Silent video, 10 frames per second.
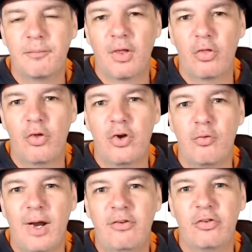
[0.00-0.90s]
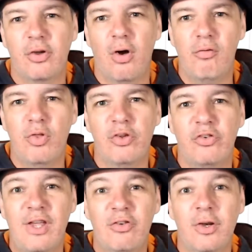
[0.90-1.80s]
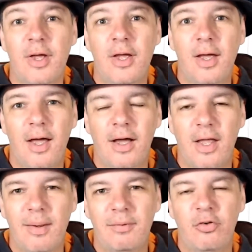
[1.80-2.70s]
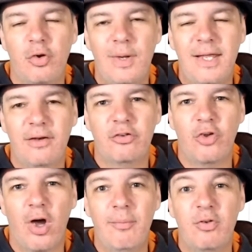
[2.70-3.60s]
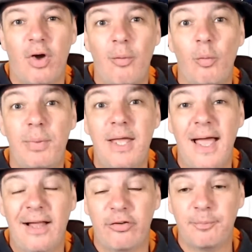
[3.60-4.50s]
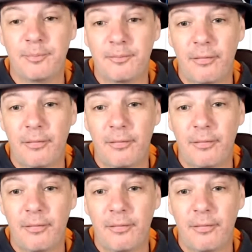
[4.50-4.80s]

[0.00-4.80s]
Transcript: third race of the season coming up in 2 weekends' time, which I will be at.